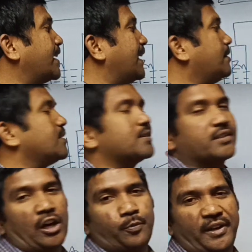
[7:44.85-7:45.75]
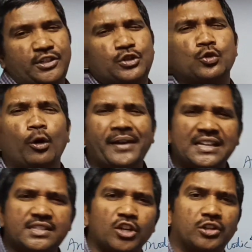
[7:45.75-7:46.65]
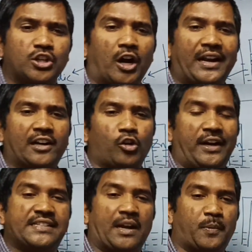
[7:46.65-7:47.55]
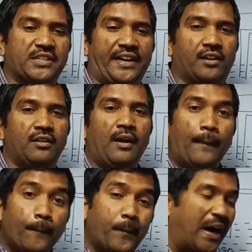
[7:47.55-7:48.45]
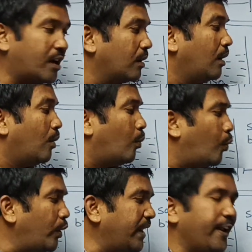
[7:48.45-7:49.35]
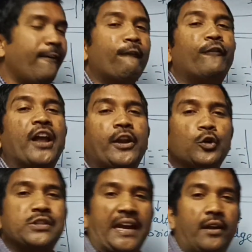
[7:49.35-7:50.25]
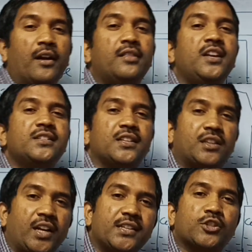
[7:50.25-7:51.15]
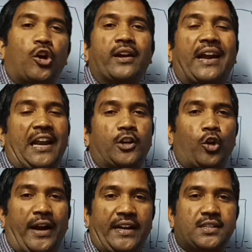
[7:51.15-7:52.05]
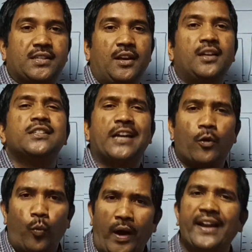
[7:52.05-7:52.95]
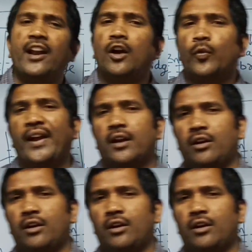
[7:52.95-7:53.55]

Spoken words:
in this salt bridge? So many strong electrolytes are present, but only we are using these 3 strong electrolytes. Sir, why not